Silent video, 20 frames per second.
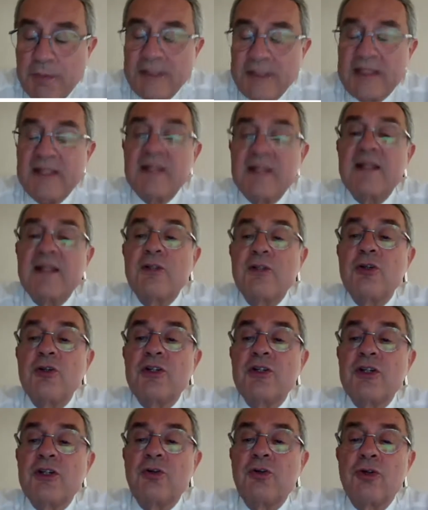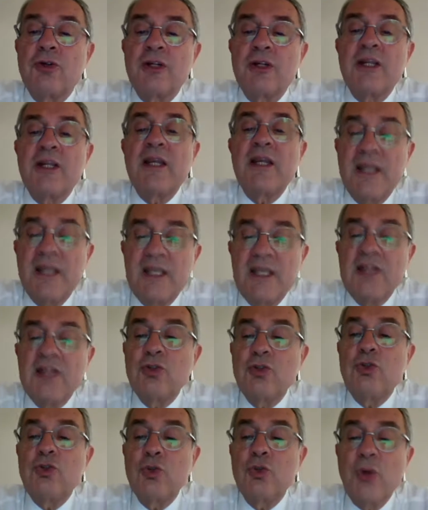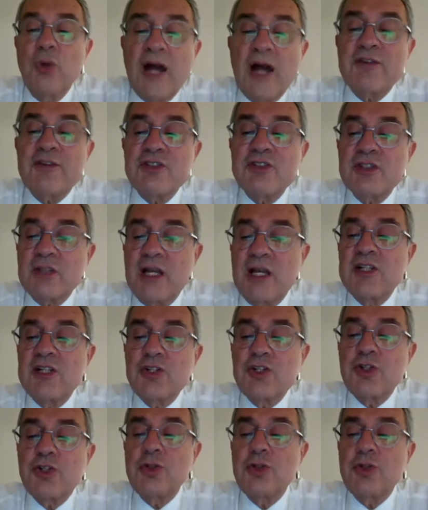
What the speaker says: splitting the donor cornea into two halves.